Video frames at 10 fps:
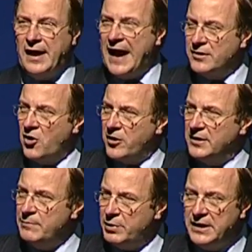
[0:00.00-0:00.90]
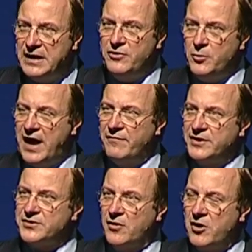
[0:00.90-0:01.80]
I can hardly believe you have
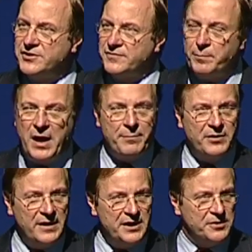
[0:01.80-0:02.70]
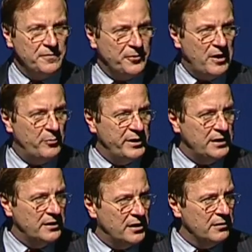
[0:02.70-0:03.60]
this large of a population for how many
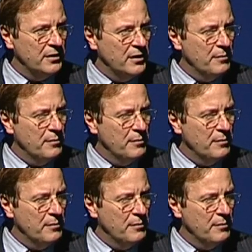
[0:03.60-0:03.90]
young